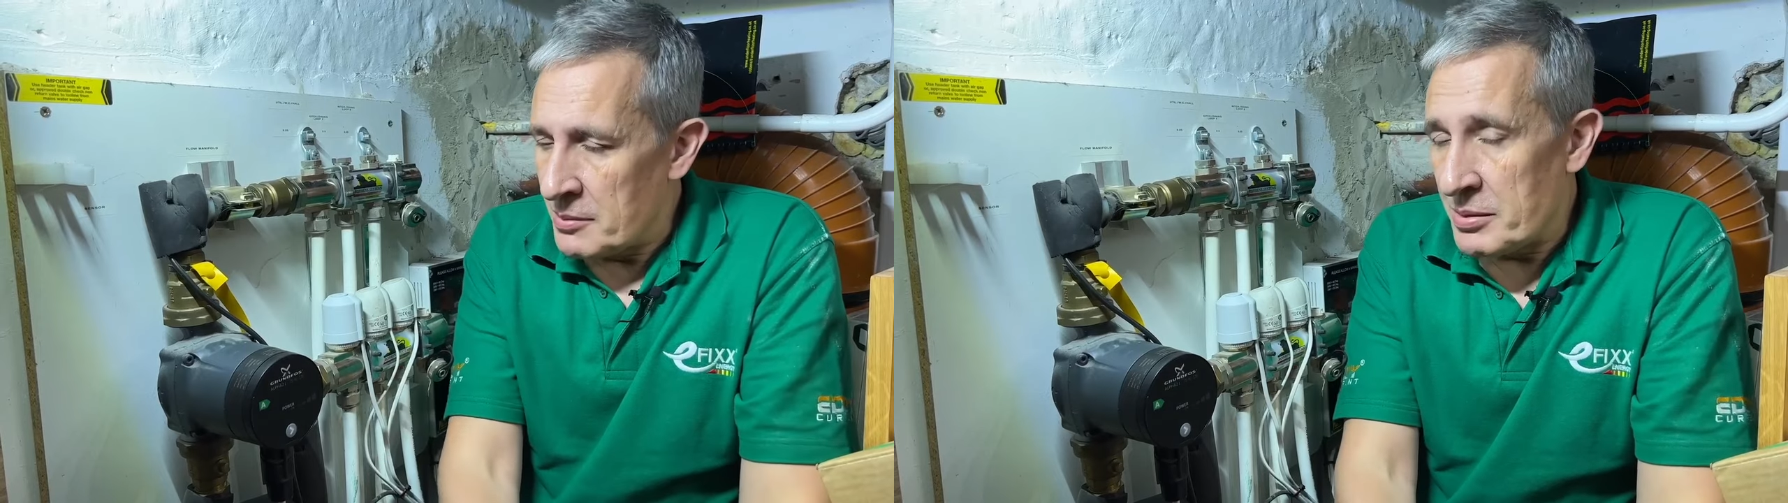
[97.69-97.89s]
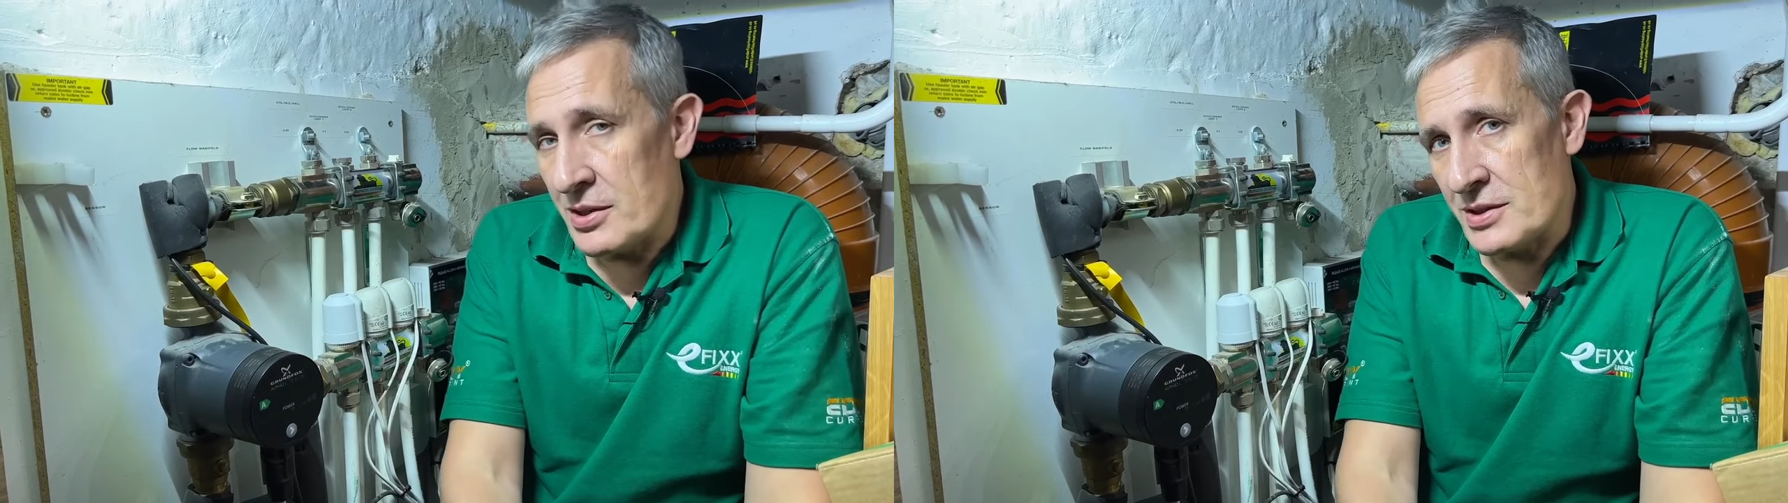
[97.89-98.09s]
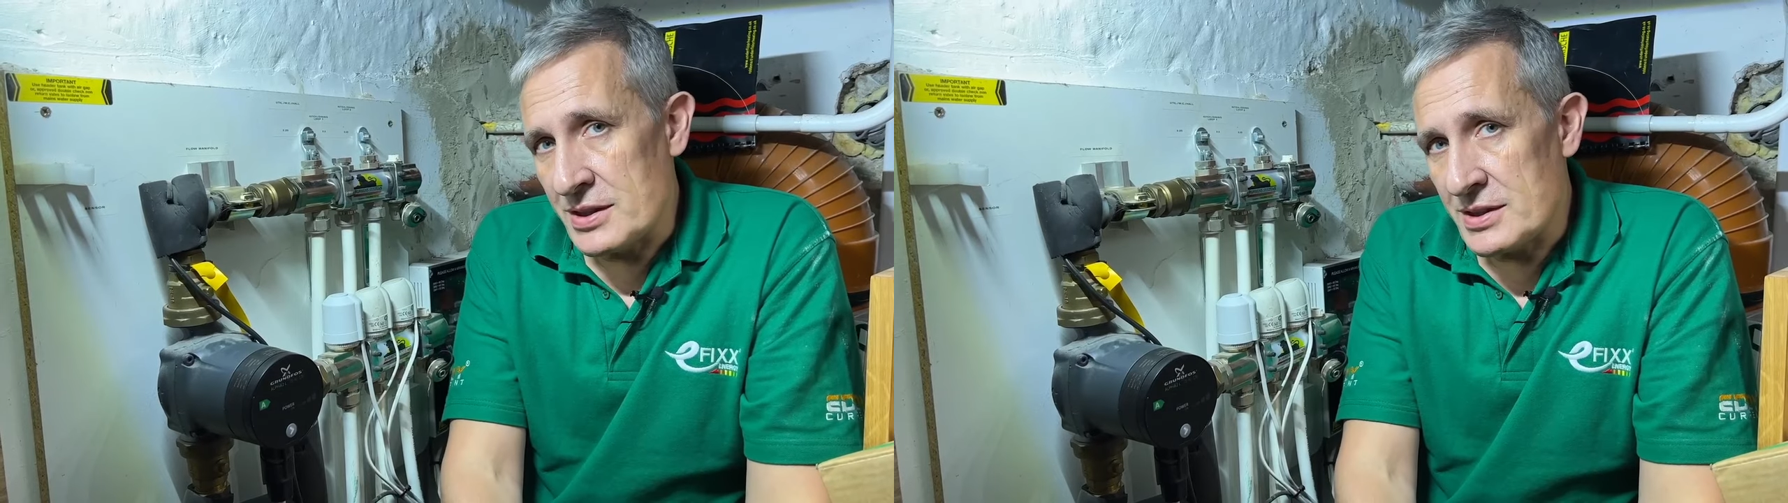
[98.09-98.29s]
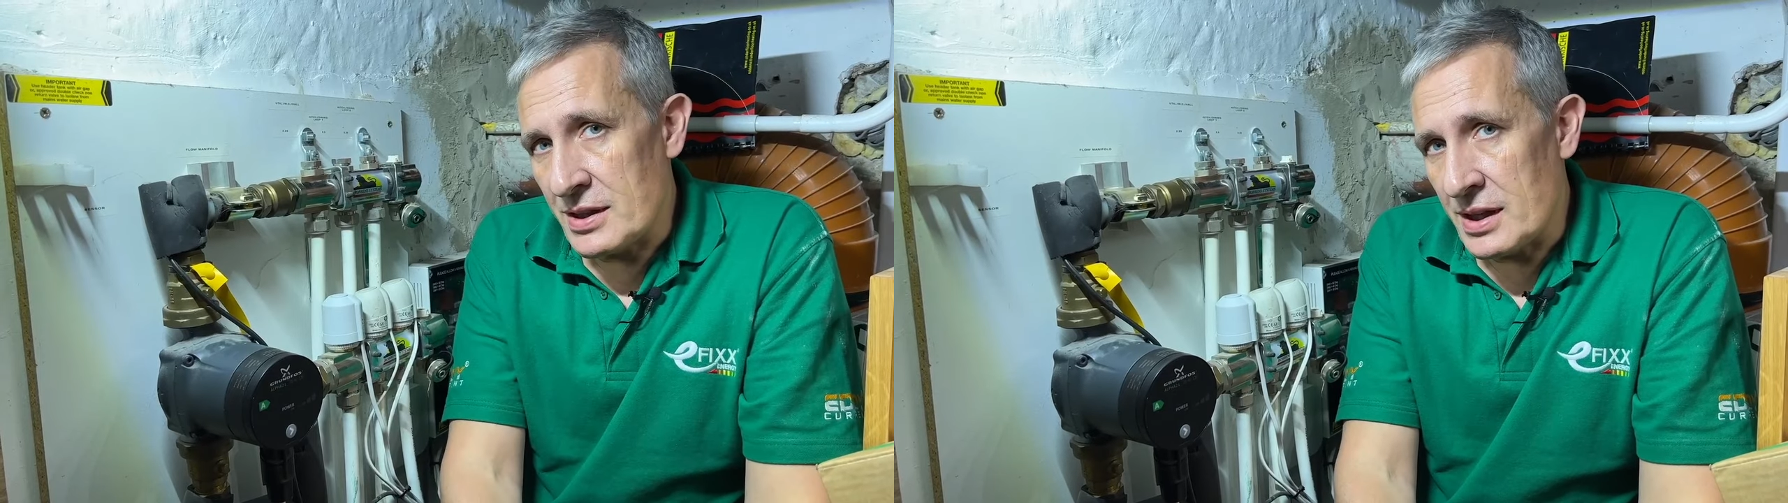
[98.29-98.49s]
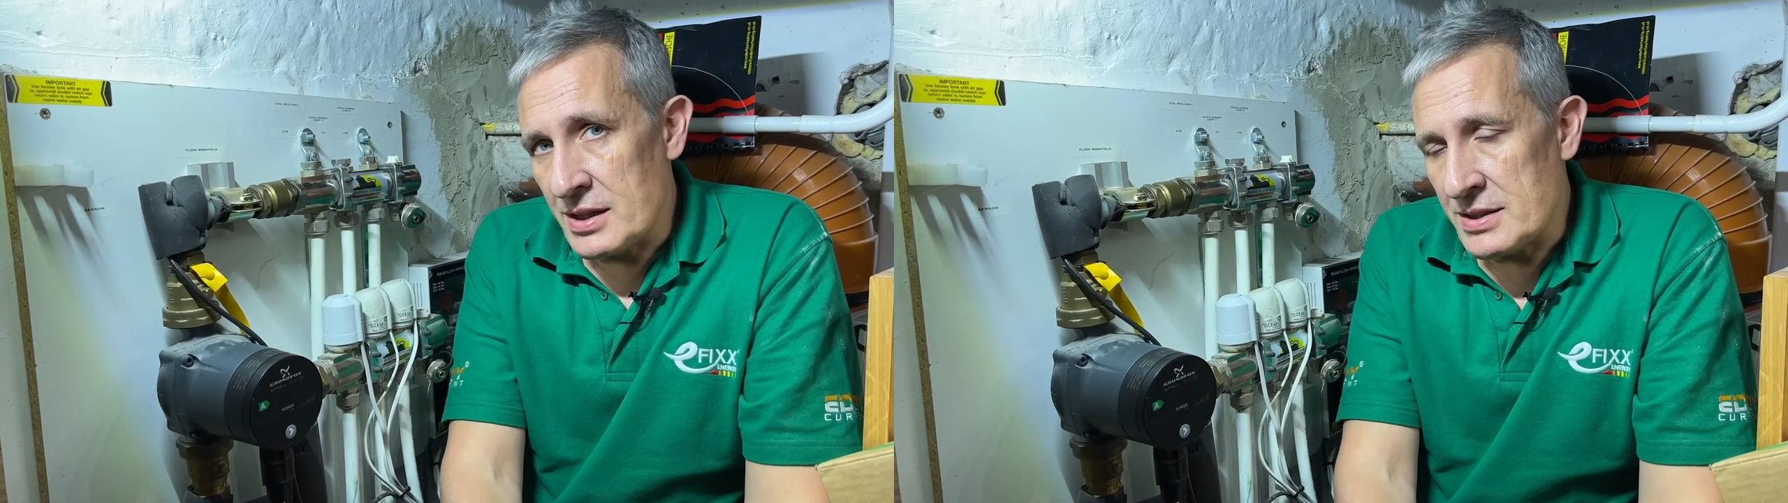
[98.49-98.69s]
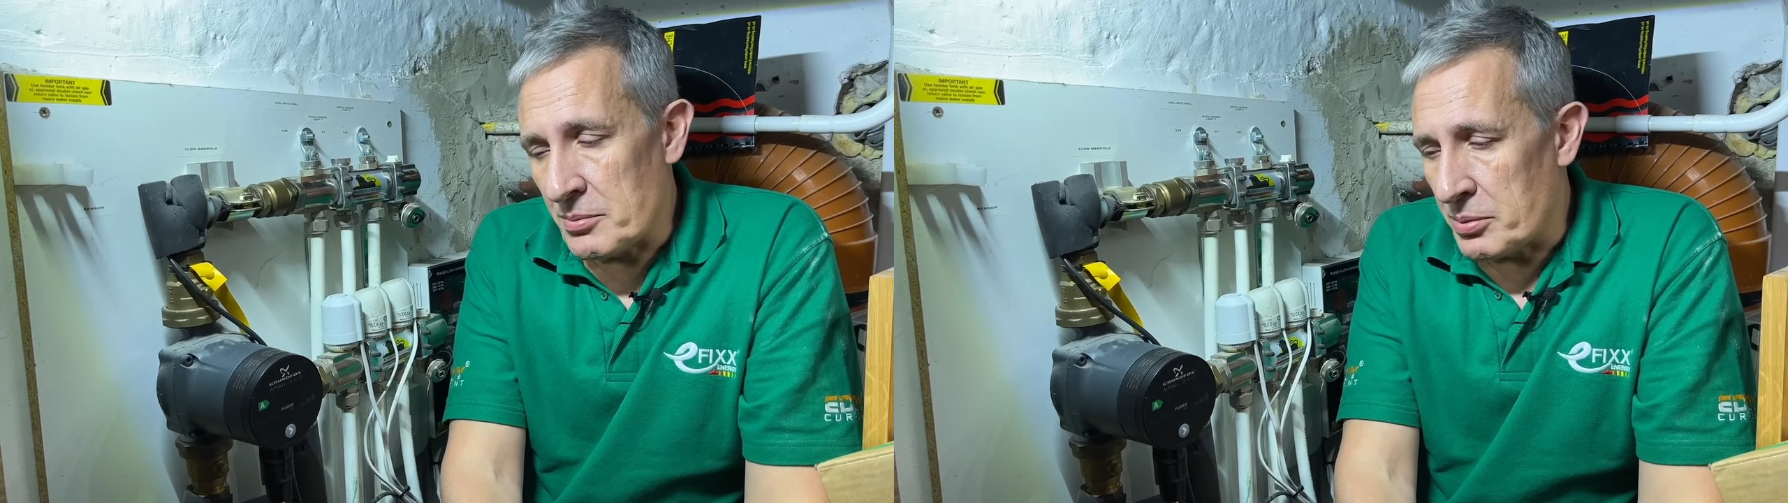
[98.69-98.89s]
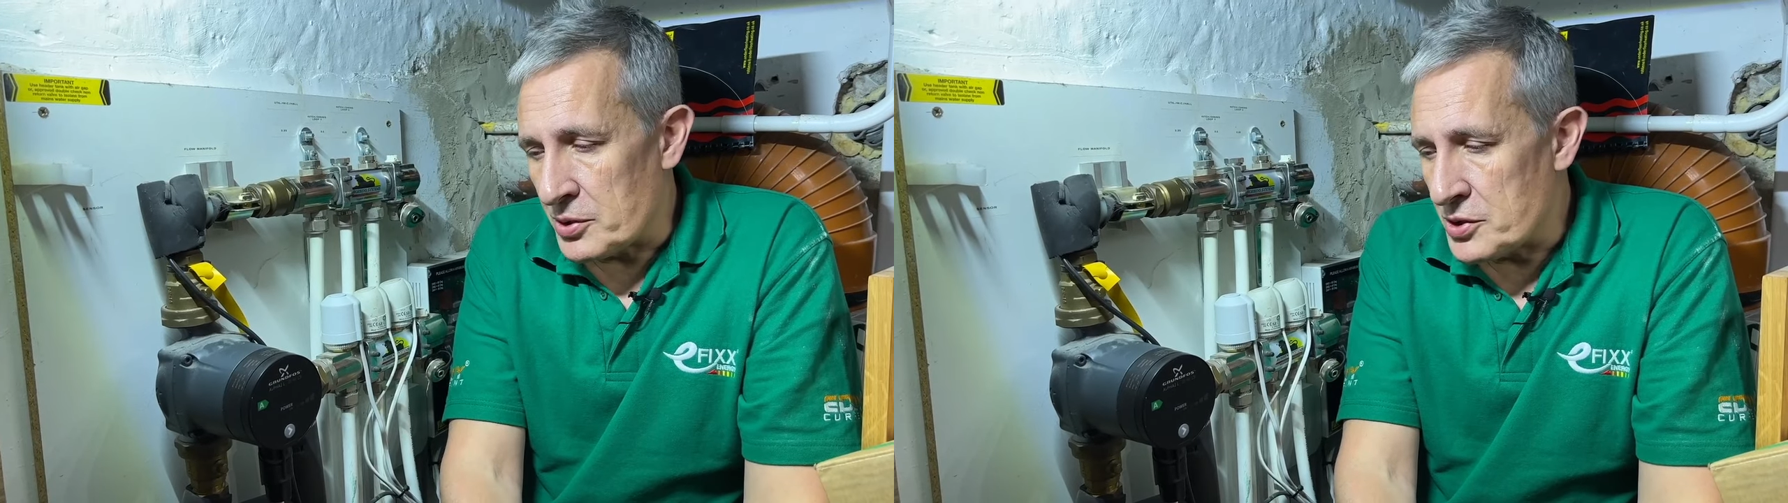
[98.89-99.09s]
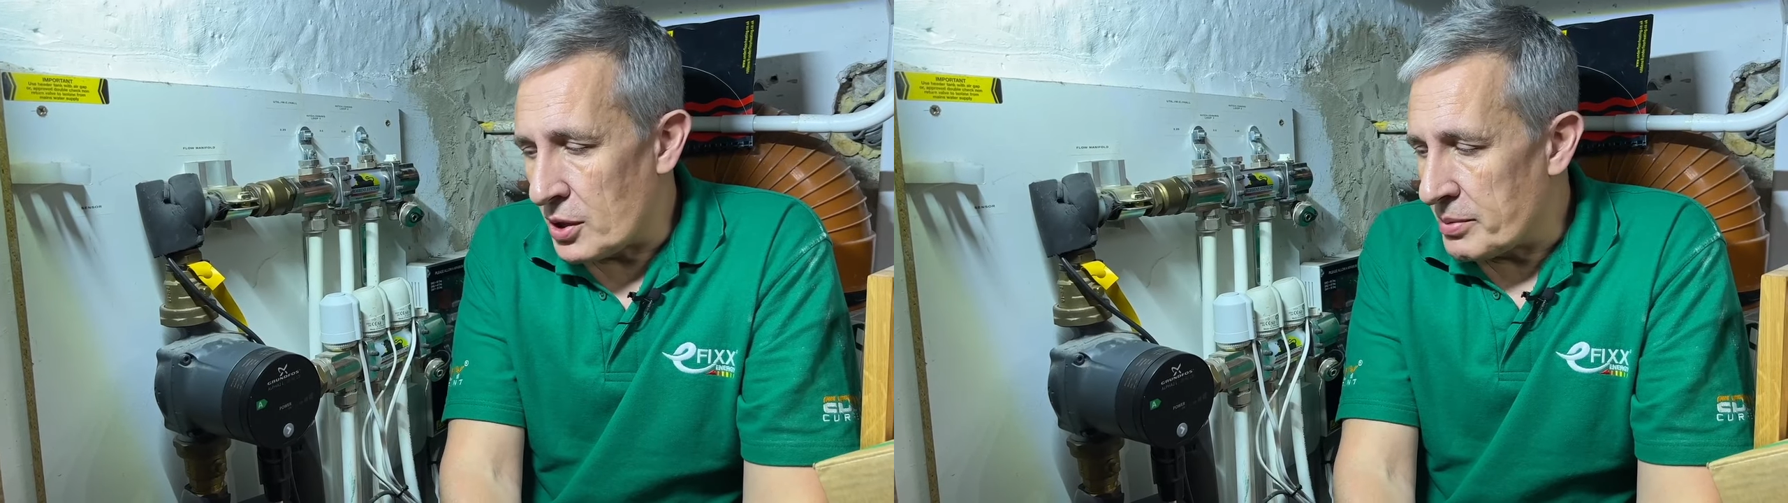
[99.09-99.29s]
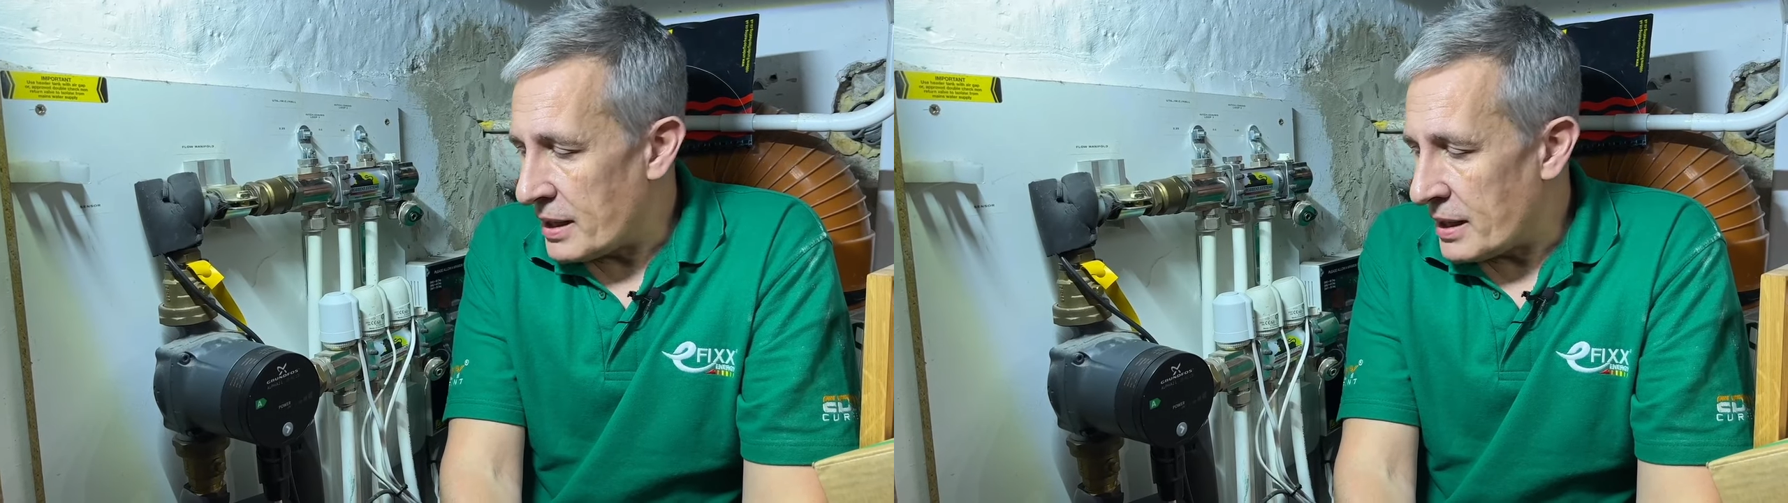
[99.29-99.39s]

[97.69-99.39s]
because it's a simple job.